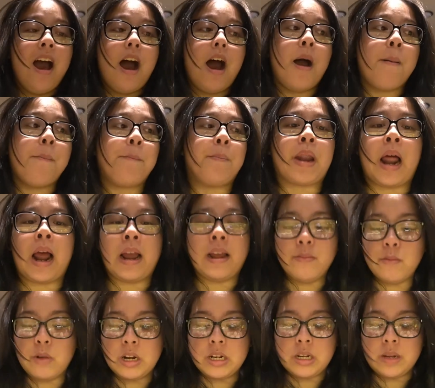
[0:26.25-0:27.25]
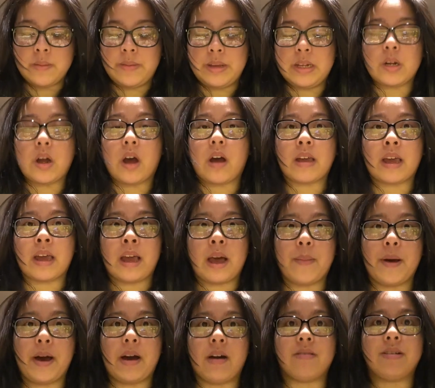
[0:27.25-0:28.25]
Um, but I'm going to be talking
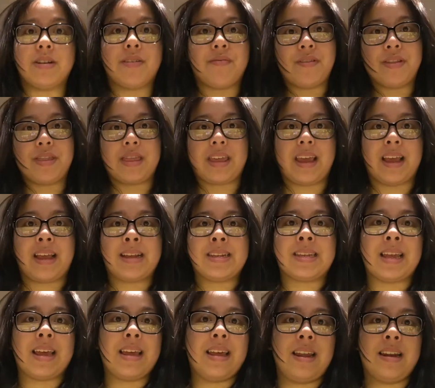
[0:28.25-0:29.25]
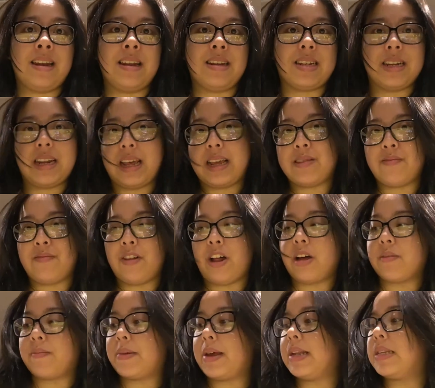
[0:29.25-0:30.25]
about different things in today's
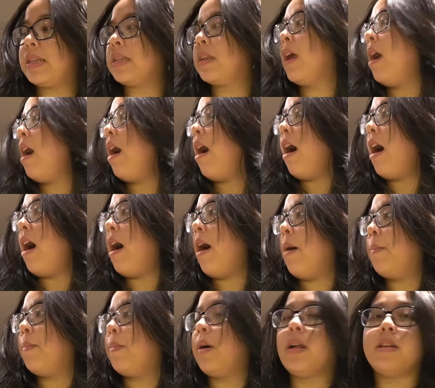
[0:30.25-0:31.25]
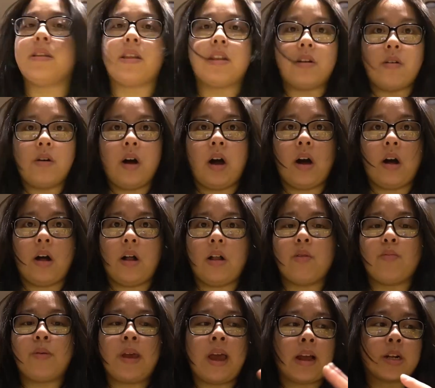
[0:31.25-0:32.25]
Vlogmas. Um, little
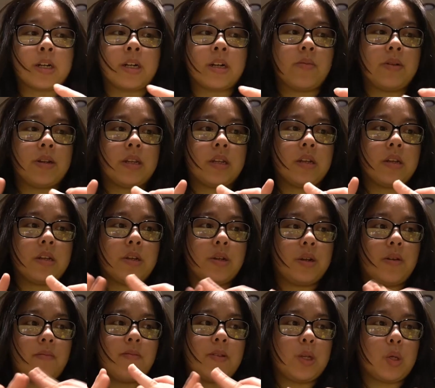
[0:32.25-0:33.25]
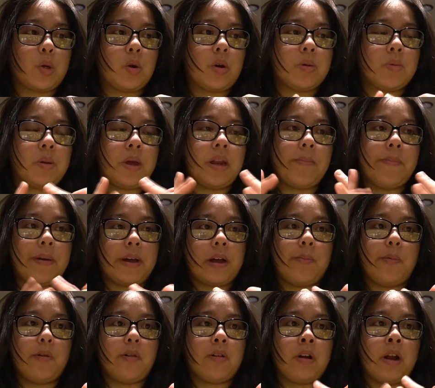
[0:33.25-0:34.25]
haul, we actually went to two different stores. We had a
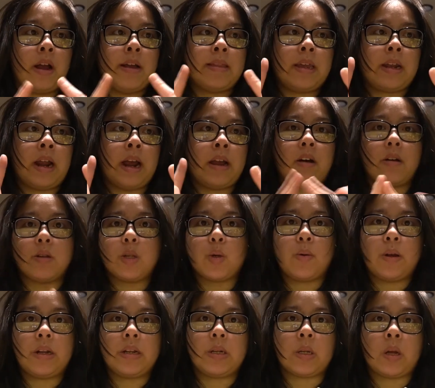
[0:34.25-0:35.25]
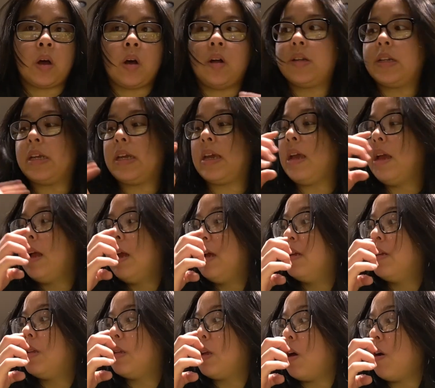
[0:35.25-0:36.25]
pickup order and then I also went into Aldi.
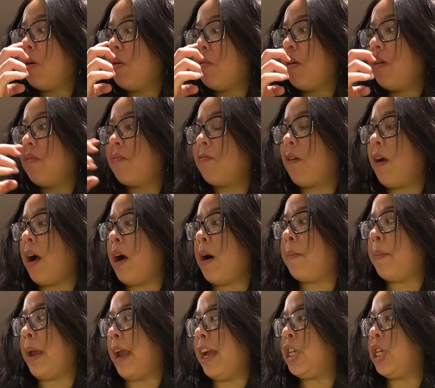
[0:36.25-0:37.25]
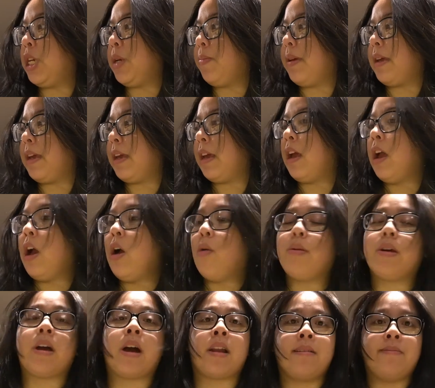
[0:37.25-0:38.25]
So from HEB,
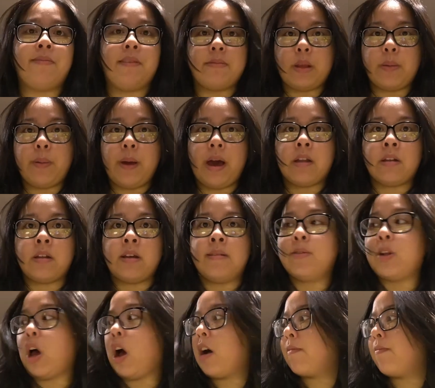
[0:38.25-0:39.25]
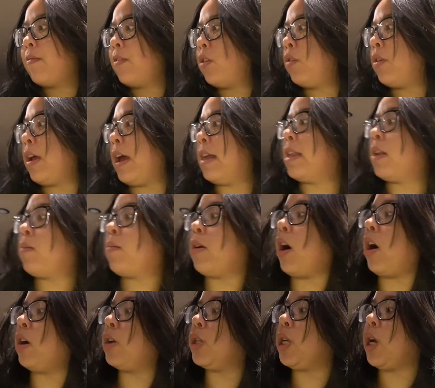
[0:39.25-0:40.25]
we got a 50 pound of dog food and then we
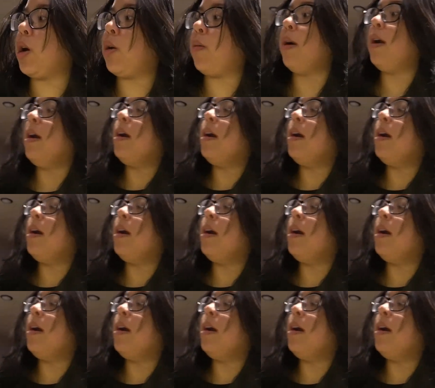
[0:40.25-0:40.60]
also